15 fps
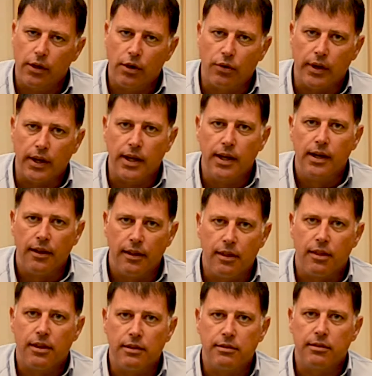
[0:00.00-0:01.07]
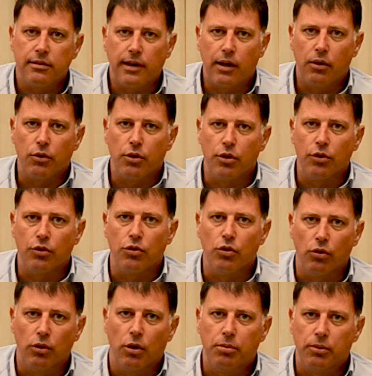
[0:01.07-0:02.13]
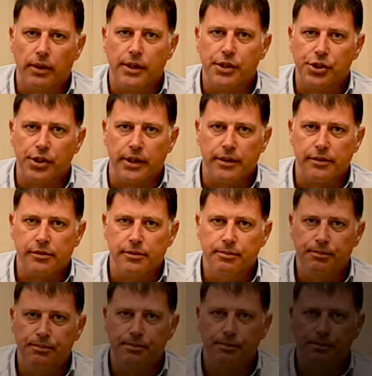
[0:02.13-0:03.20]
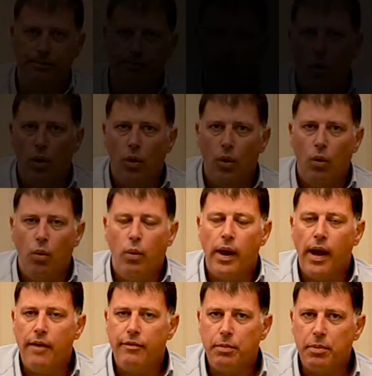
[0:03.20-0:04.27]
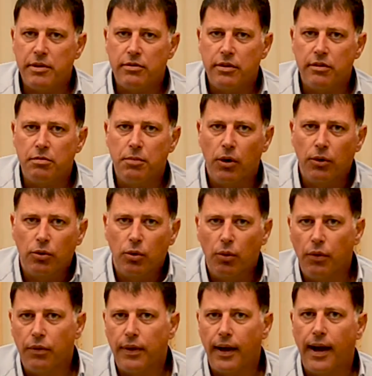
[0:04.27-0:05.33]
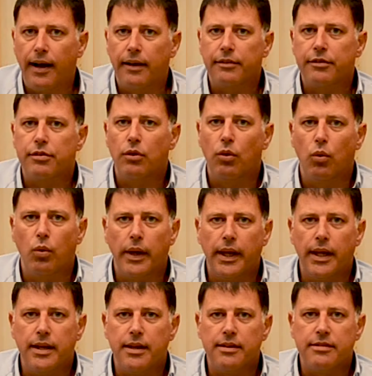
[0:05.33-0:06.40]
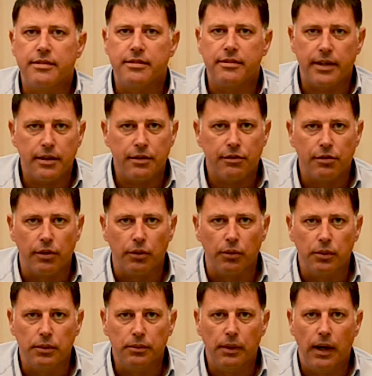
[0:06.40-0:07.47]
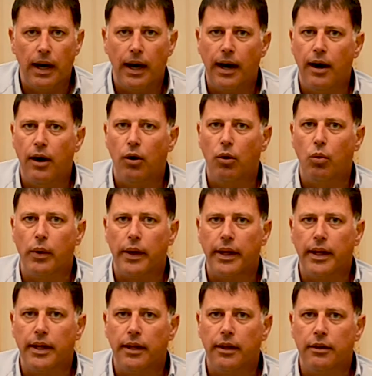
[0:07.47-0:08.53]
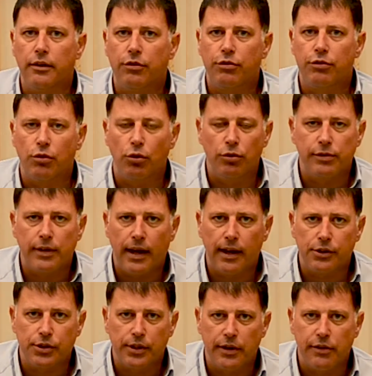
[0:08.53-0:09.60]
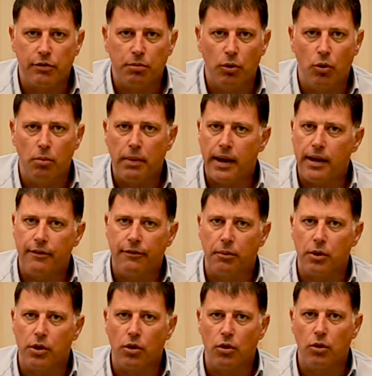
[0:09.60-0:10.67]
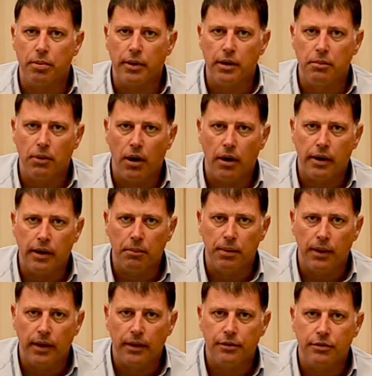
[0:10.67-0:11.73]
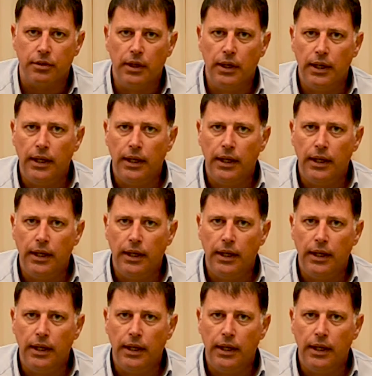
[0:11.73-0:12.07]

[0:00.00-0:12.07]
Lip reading: agree, this is how good your operation is. We have a business model that we stick to. We source our transport mainly from the European marketplace.